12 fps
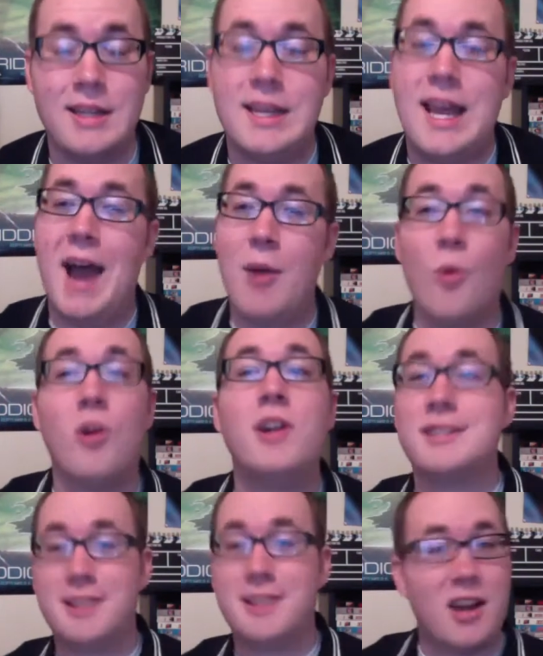I wanted
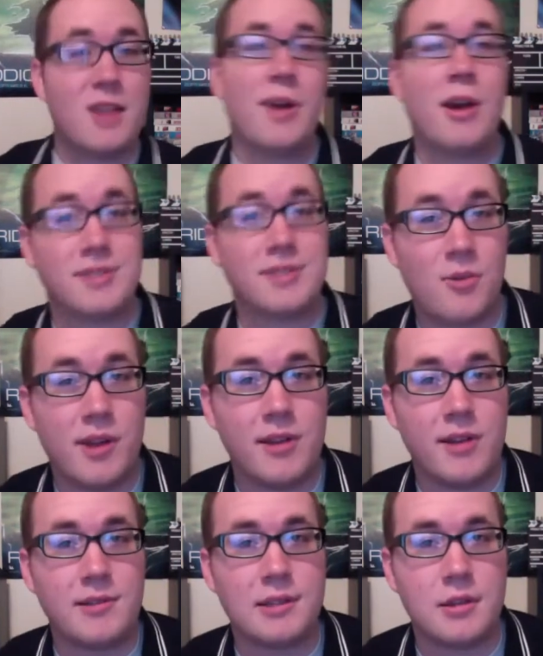to talk about it with someone
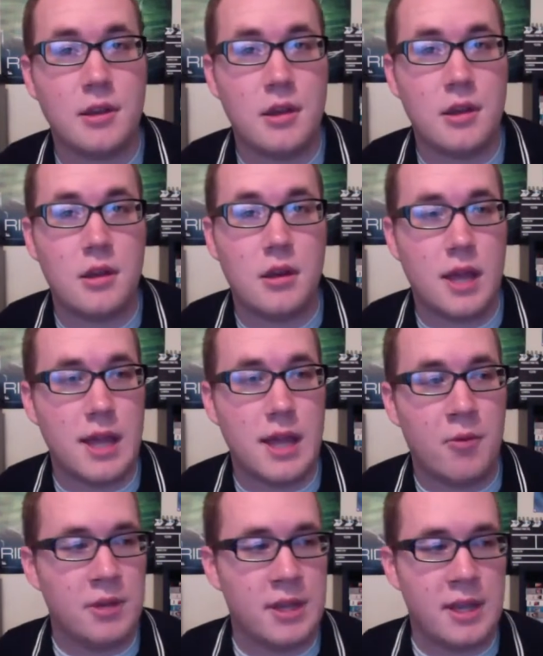else, and I
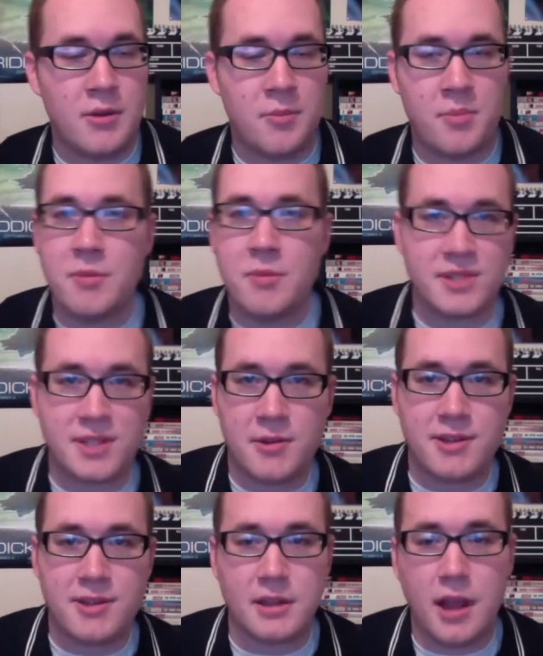wanted to hear people's
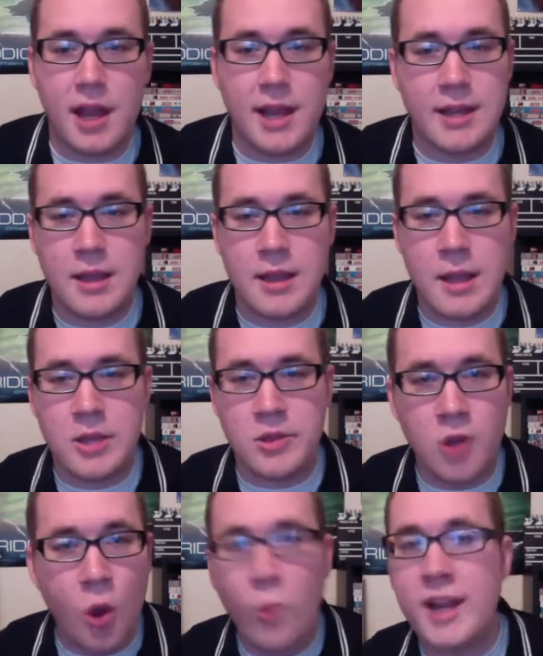theories online.
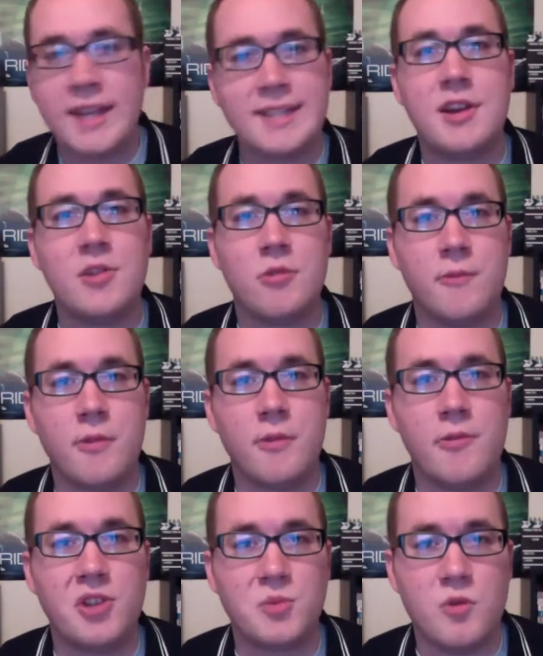No one has done a review for
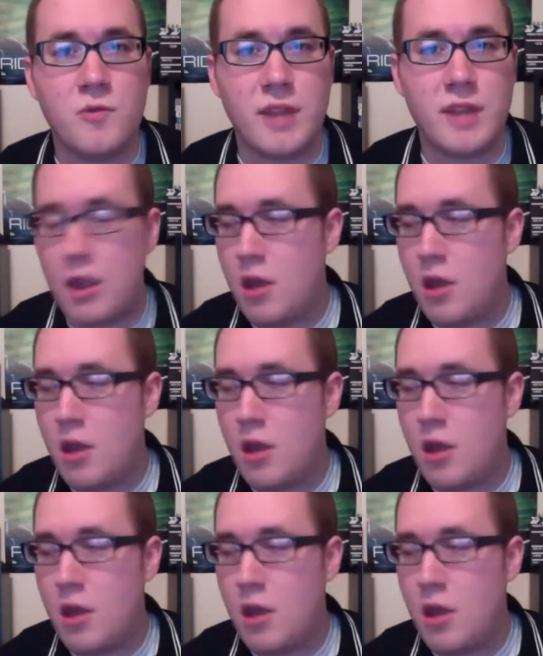this movie.